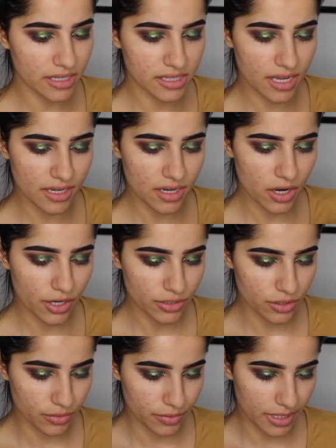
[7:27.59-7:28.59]
It's kind of
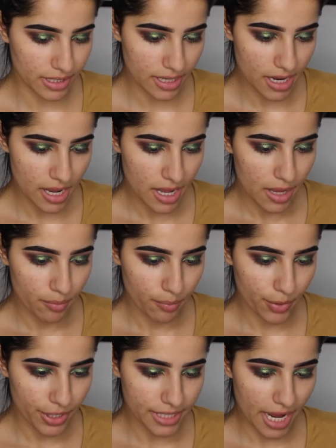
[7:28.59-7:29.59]
hard to read,
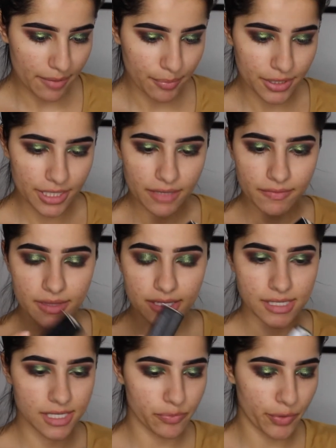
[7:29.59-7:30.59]
but I believe
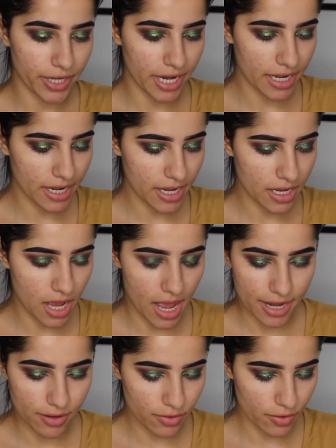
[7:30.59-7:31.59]
this is banana.
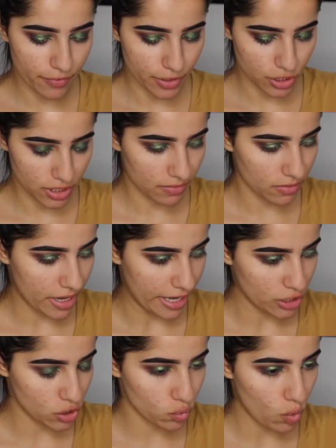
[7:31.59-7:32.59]
I don't know if I should give you
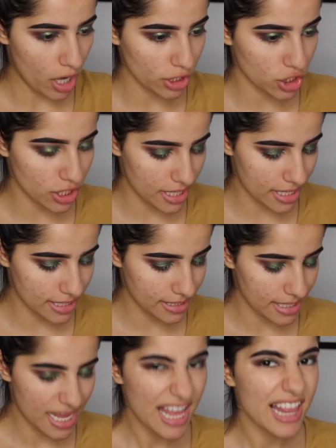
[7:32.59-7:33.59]
guys swatches.